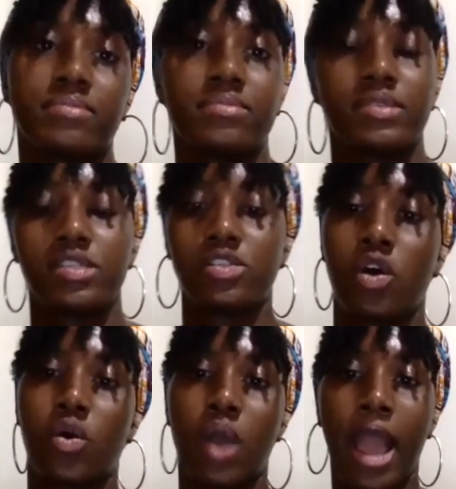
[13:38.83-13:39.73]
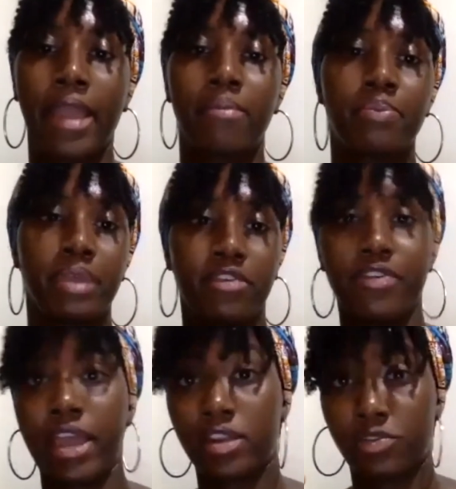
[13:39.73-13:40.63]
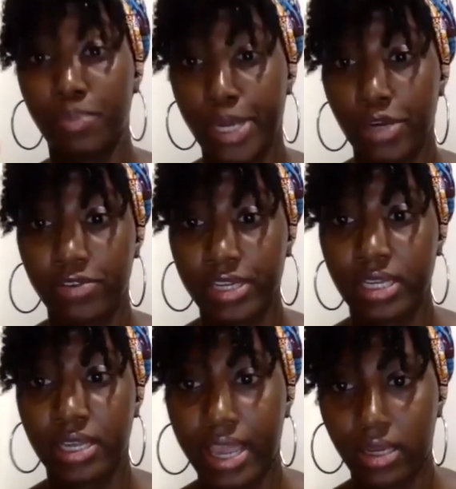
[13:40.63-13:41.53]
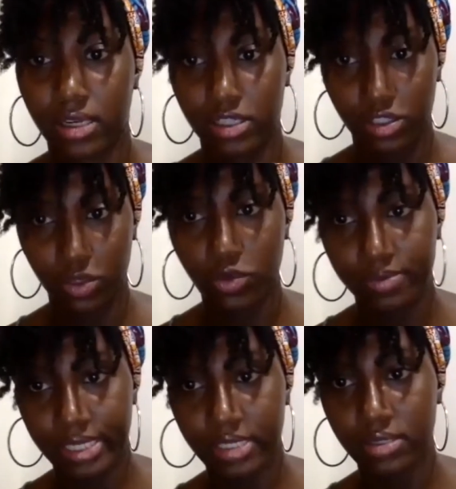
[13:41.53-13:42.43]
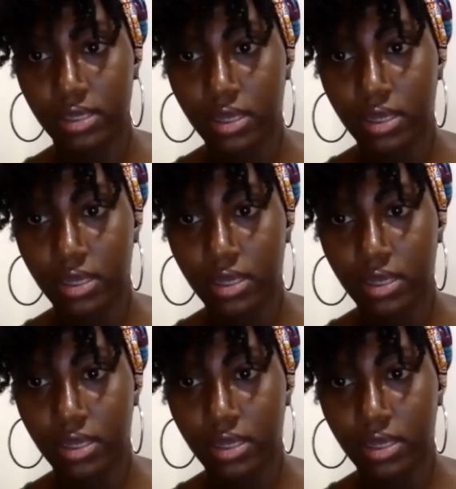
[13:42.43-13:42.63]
so I am a big fan of mirroring and attunement,